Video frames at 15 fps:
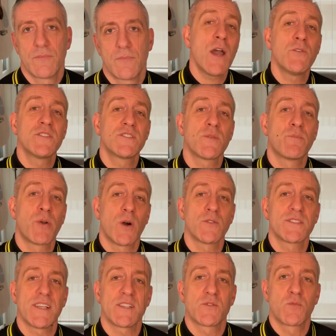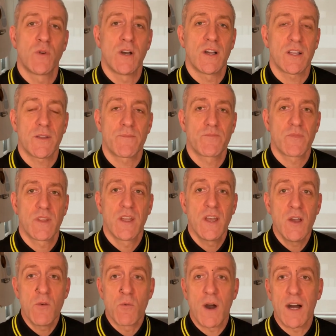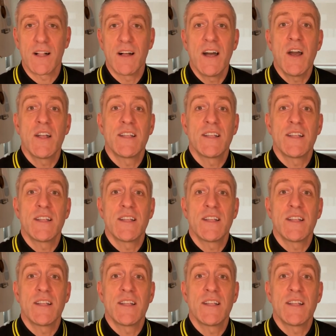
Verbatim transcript: How does the process work? Well,